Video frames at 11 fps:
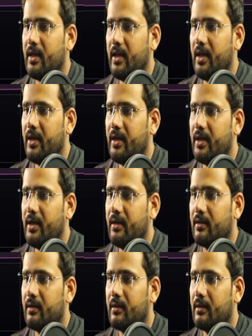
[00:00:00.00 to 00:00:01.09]
then
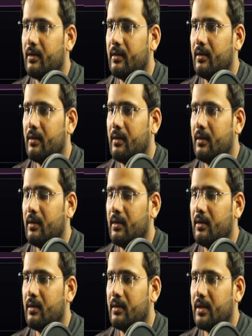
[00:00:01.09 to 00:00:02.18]
here,
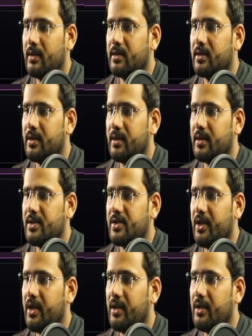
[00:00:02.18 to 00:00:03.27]
and third
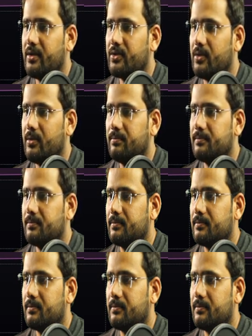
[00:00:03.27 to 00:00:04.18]
touch here, so,